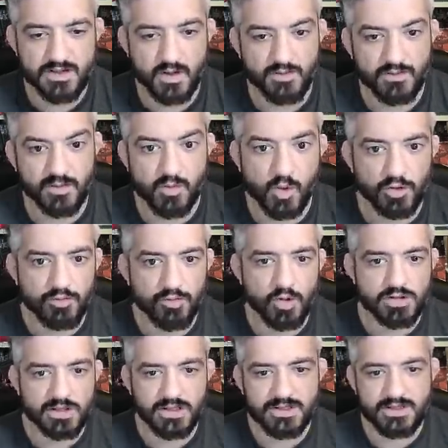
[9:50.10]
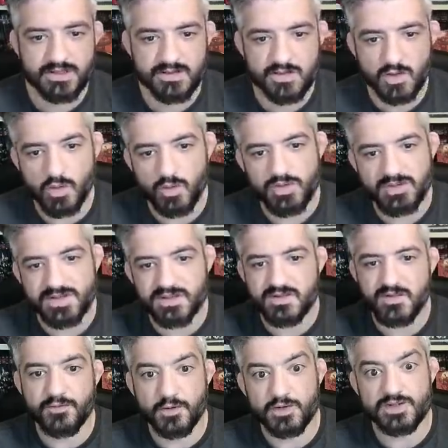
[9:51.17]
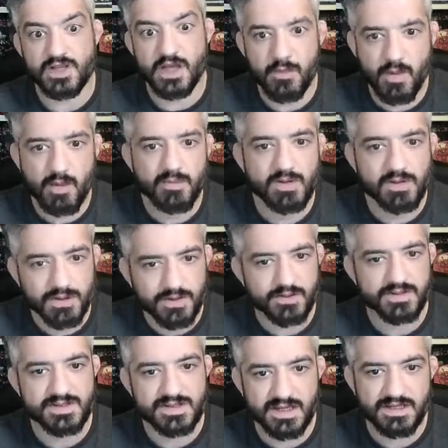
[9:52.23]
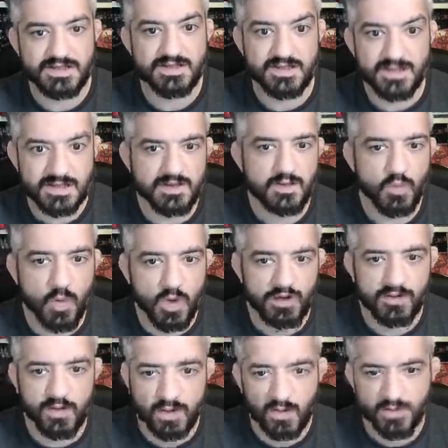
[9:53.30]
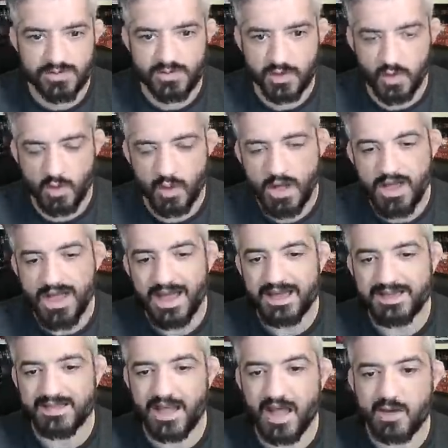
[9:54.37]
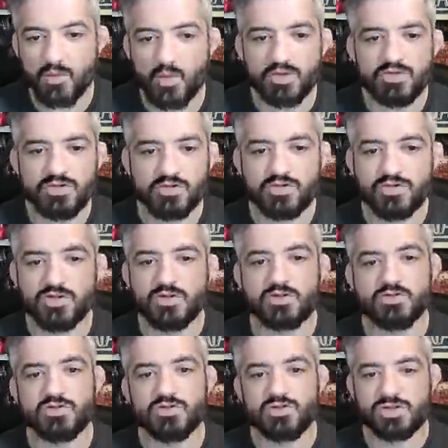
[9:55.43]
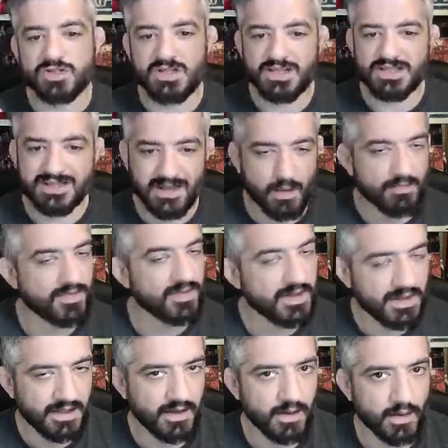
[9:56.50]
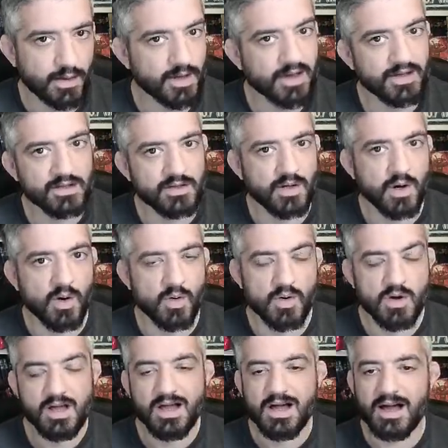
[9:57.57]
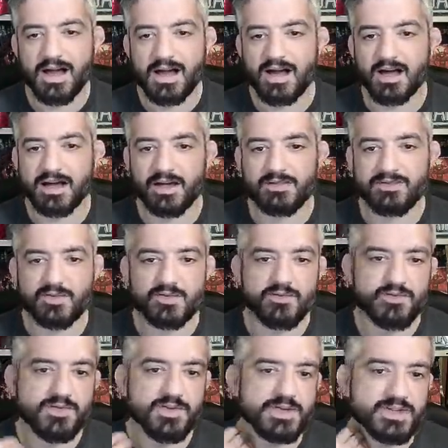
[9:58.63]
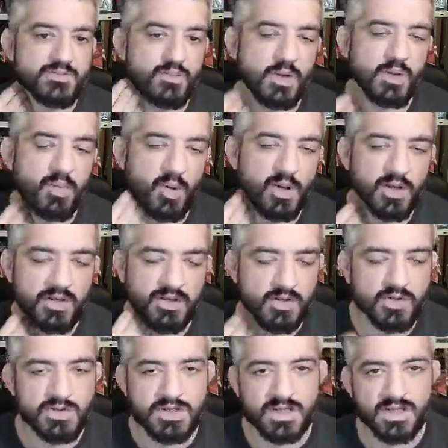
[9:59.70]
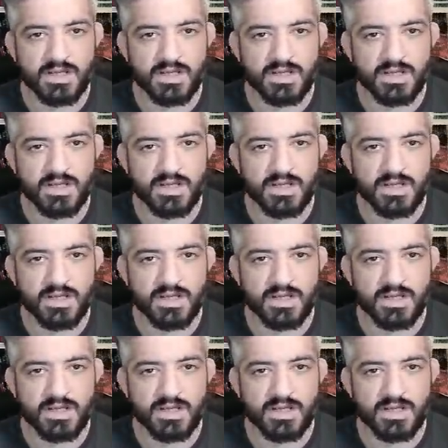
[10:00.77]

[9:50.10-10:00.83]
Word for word: on the world boss legend so this is the first time i'm clearing stage 61 also and i want you to see something here you know uh, there is people using